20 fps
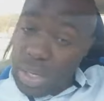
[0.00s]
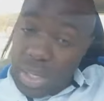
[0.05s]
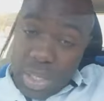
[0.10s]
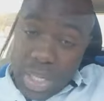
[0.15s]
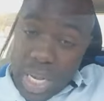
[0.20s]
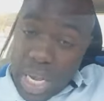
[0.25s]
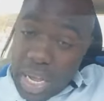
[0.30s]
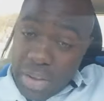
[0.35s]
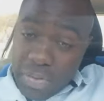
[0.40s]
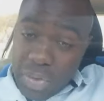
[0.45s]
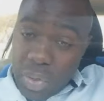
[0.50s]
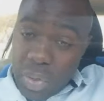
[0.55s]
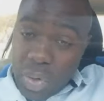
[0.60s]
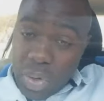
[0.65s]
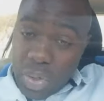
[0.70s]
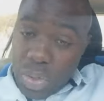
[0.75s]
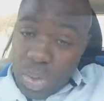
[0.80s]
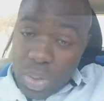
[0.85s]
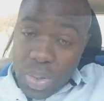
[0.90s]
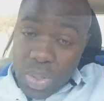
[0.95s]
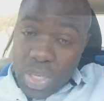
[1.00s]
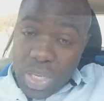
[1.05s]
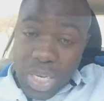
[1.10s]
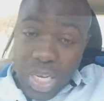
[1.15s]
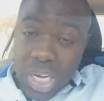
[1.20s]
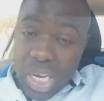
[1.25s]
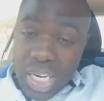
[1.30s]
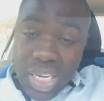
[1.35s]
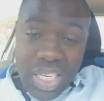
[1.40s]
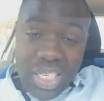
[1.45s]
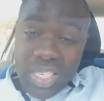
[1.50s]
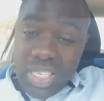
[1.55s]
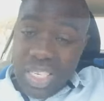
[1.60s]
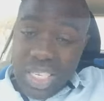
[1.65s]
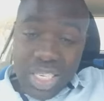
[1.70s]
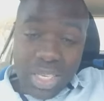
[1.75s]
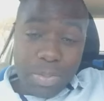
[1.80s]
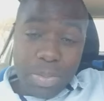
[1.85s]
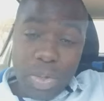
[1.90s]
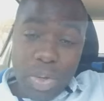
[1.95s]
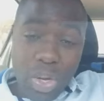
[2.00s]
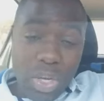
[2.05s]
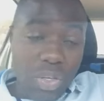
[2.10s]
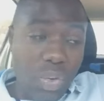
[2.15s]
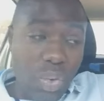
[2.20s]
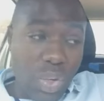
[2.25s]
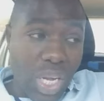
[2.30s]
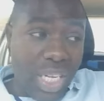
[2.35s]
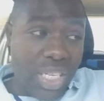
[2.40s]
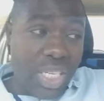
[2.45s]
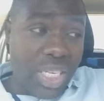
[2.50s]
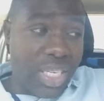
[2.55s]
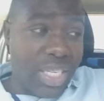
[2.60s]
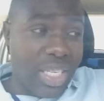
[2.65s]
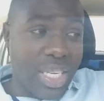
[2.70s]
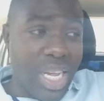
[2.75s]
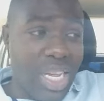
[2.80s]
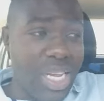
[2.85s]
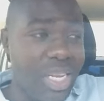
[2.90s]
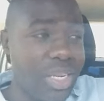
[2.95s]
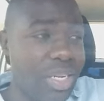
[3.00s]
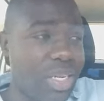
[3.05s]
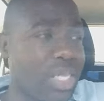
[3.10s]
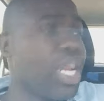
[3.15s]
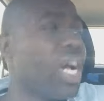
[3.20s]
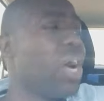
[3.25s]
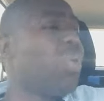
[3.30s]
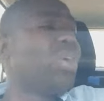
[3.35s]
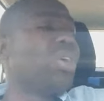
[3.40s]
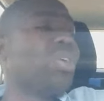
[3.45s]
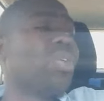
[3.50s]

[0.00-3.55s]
they have to go to ANC, because you can't just say, now I